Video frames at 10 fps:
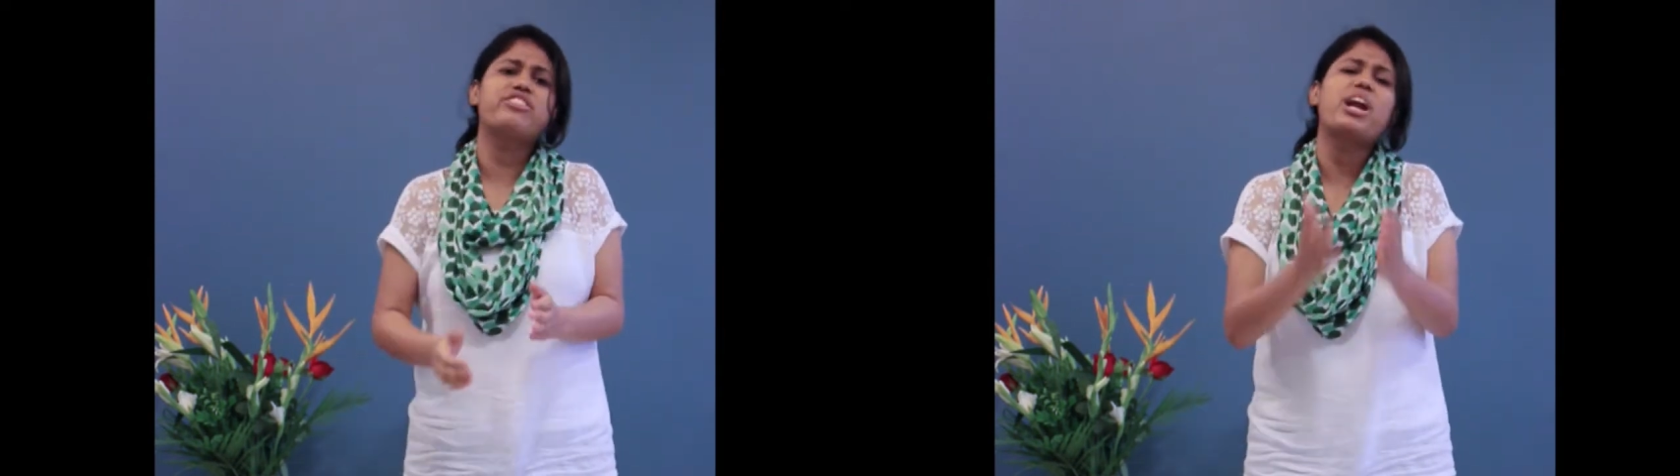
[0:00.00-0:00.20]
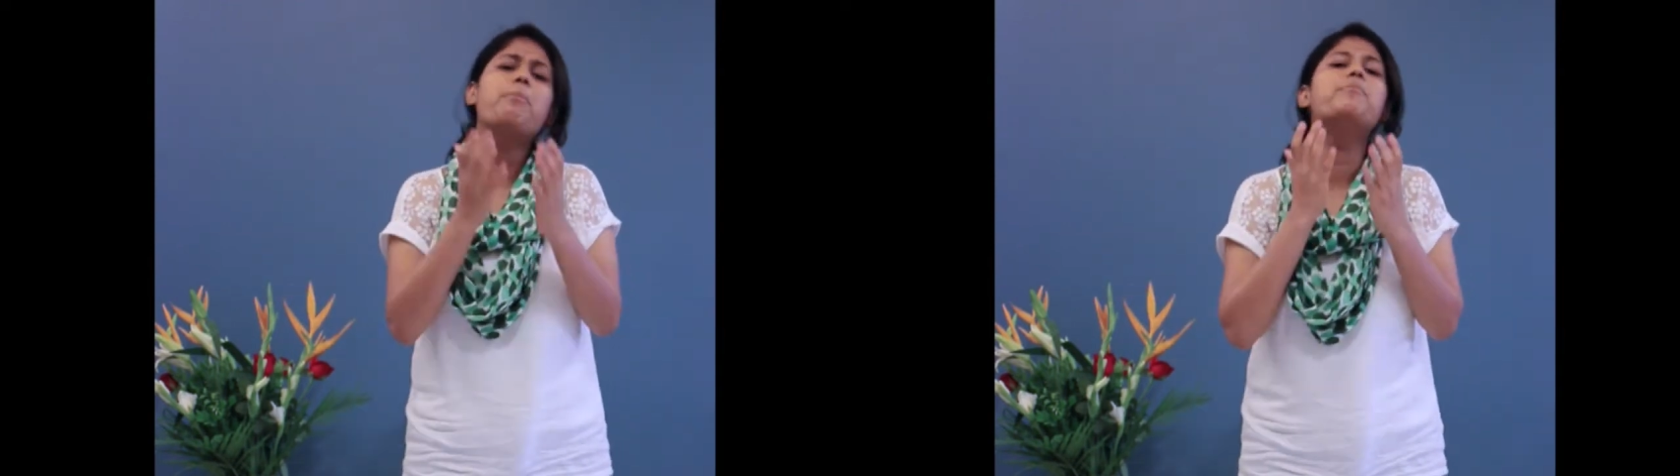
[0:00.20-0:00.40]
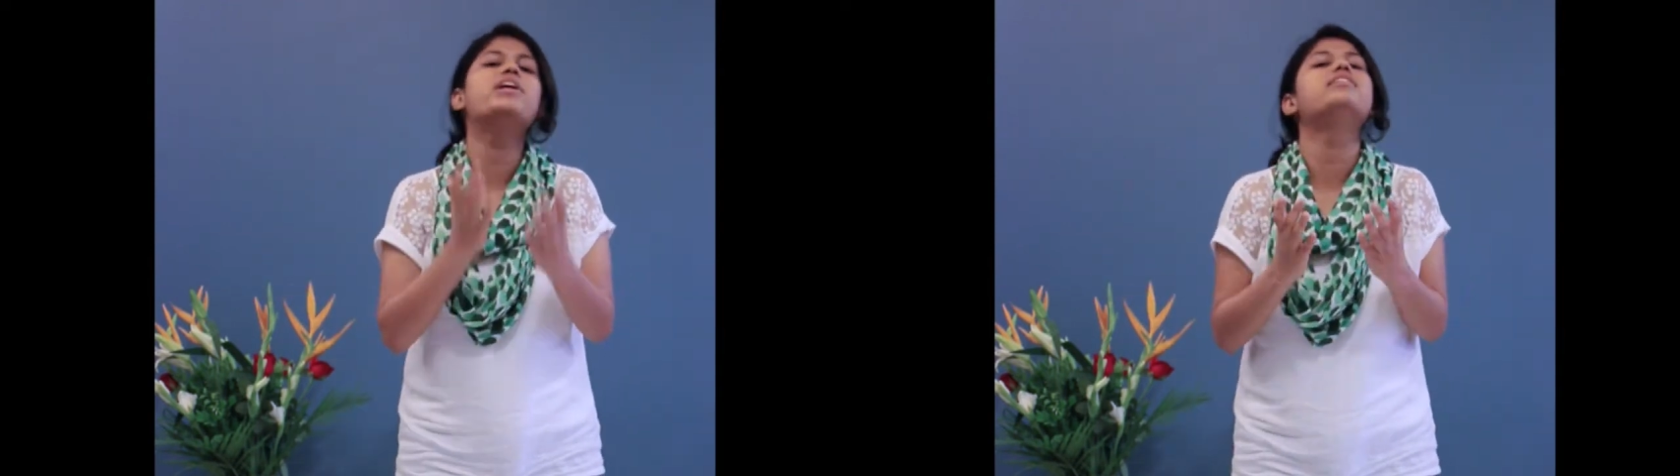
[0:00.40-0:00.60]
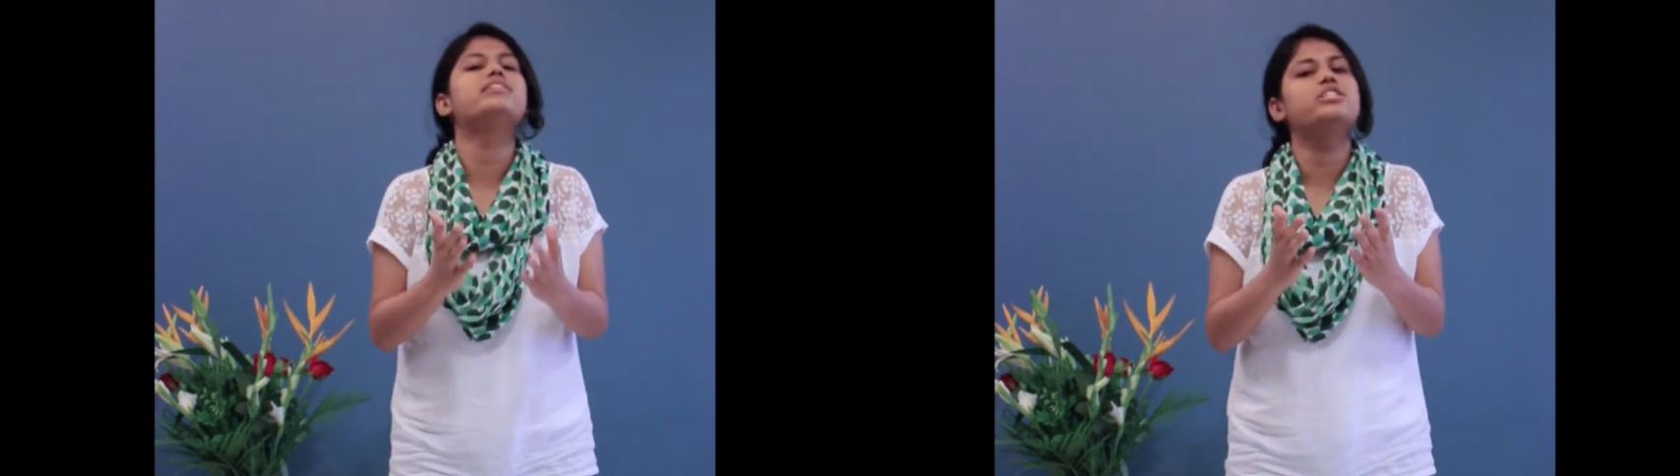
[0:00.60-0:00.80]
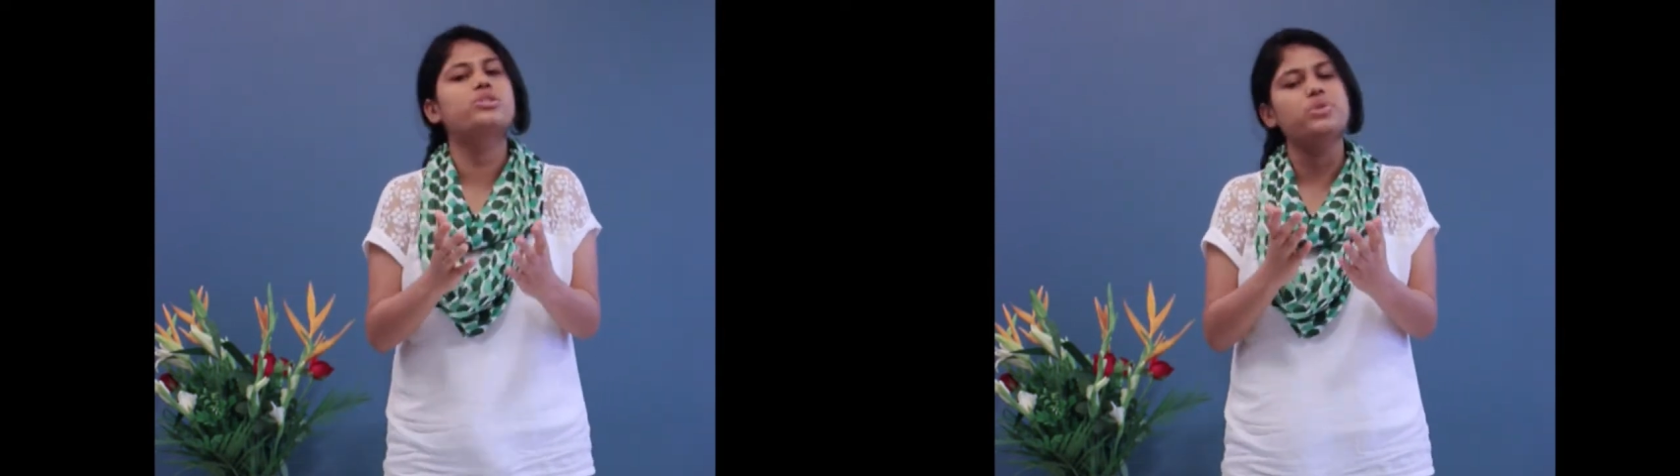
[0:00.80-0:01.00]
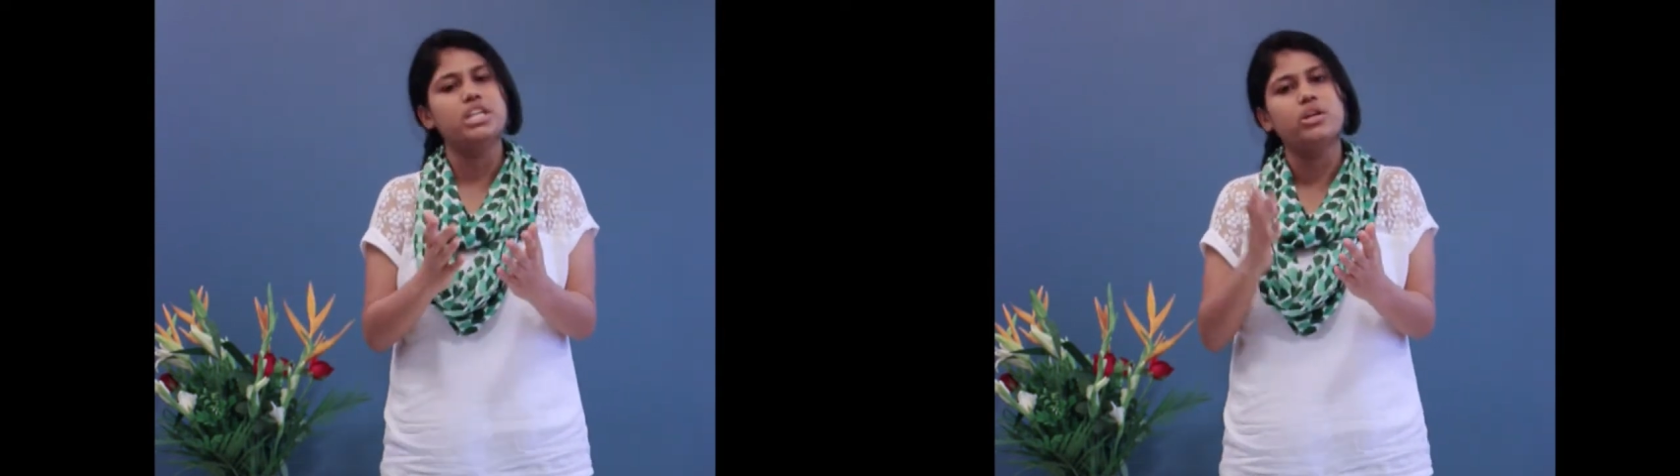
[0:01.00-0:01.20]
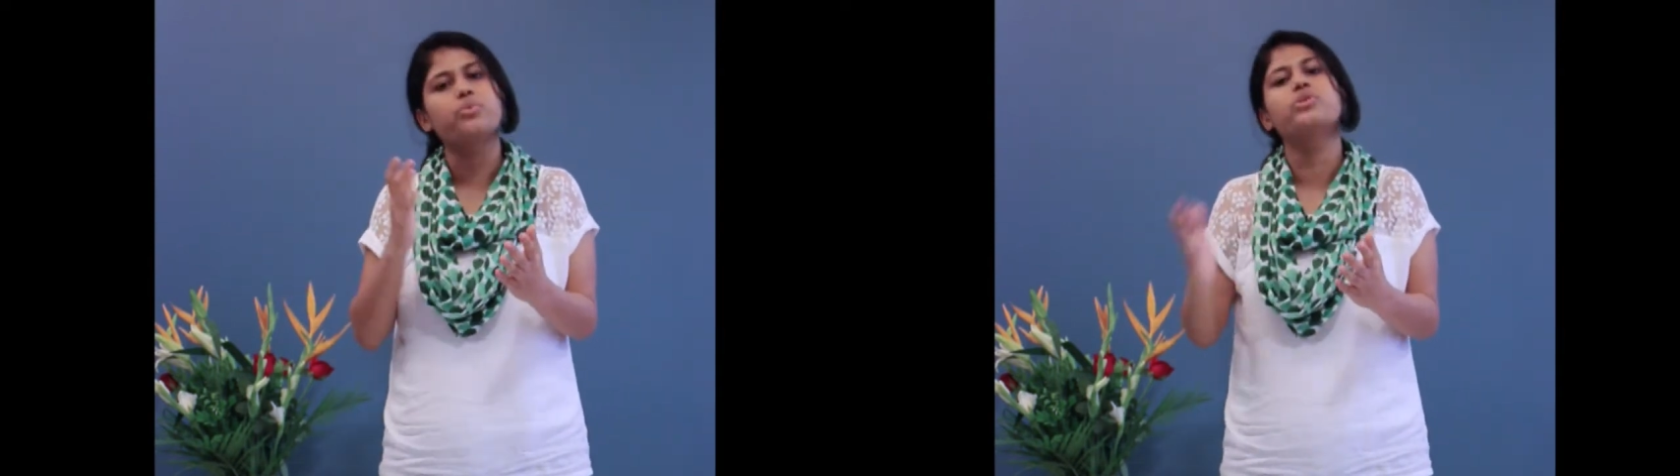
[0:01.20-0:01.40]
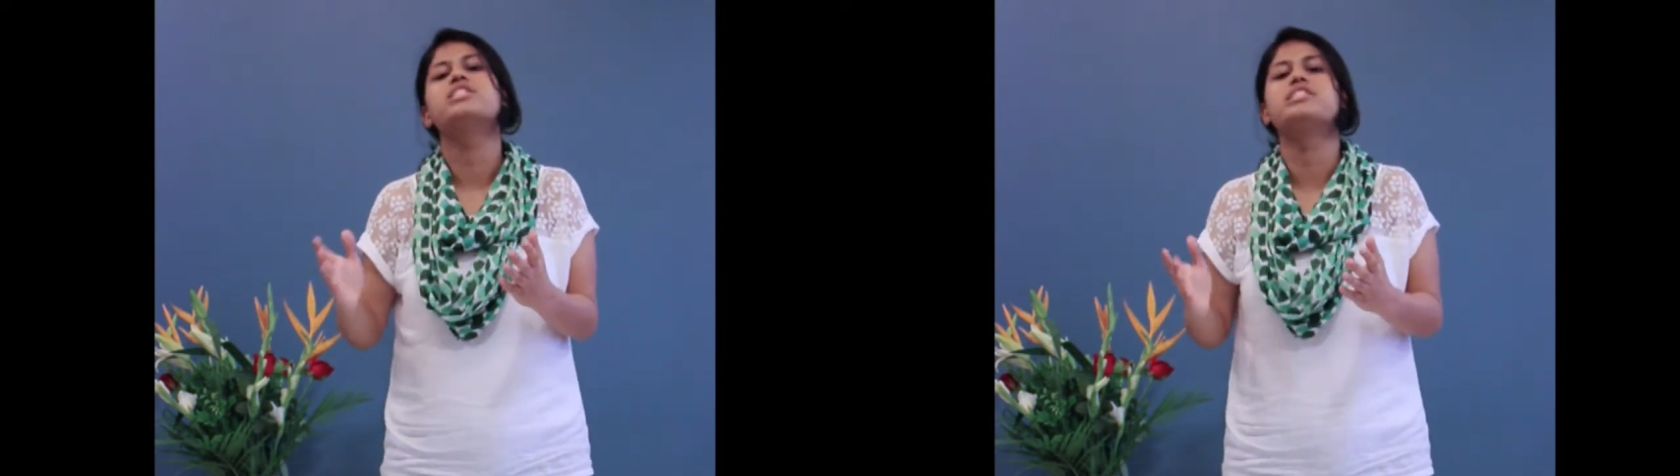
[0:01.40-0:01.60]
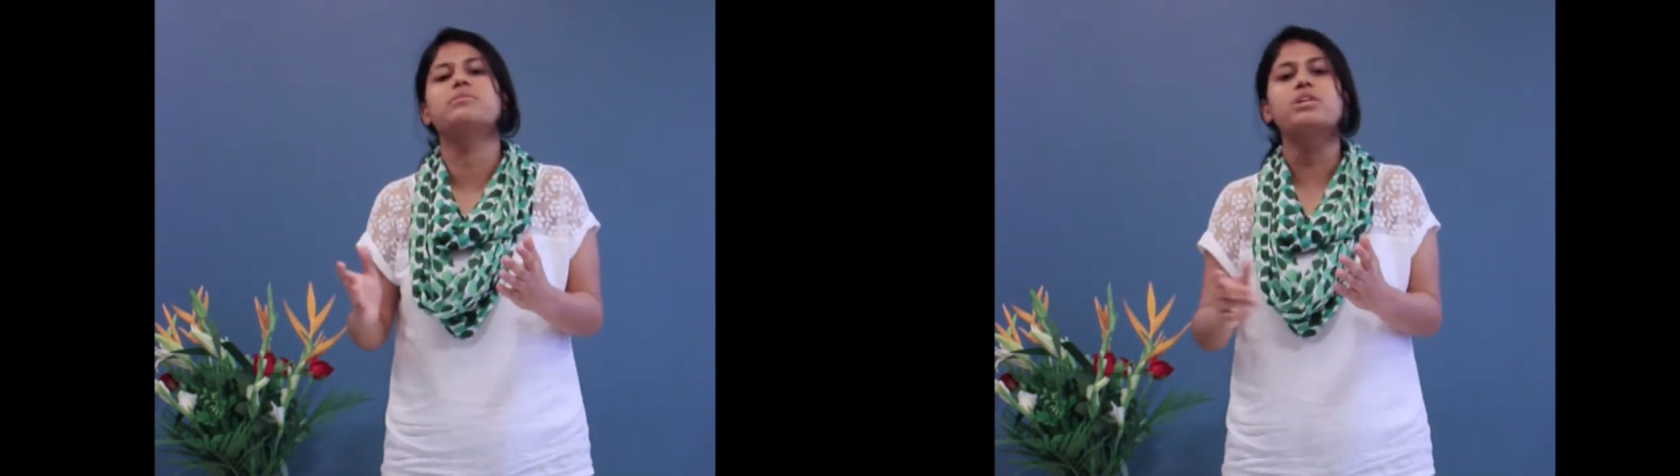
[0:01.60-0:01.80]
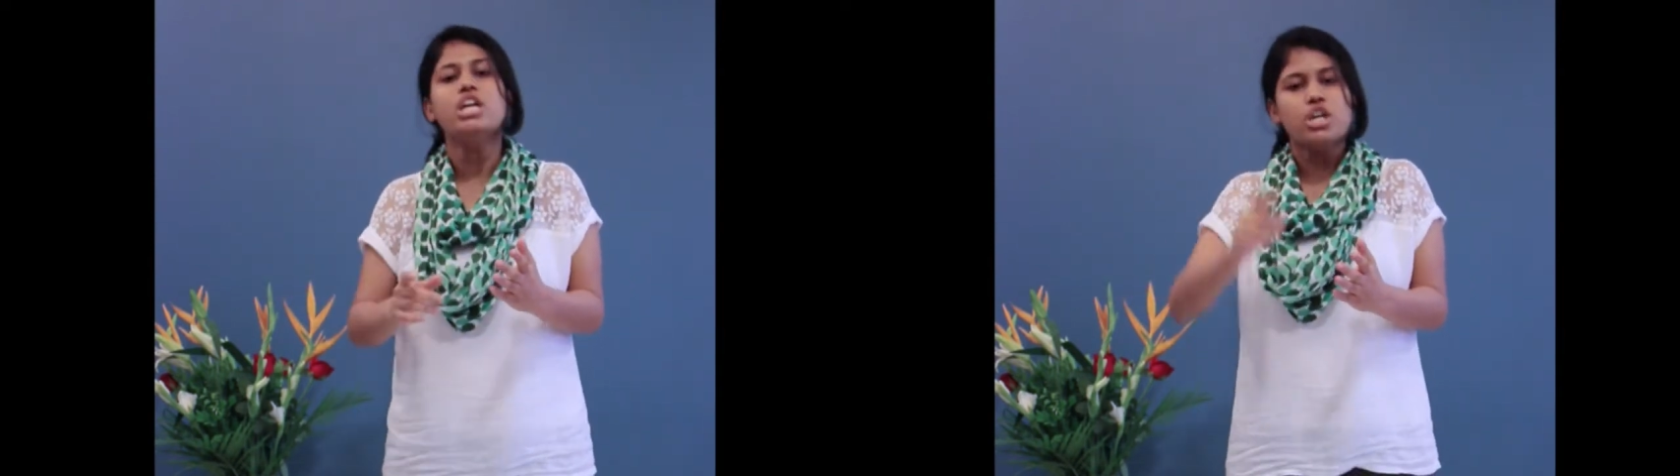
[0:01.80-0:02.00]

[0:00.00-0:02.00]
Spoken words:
There are millions who need her wisdom.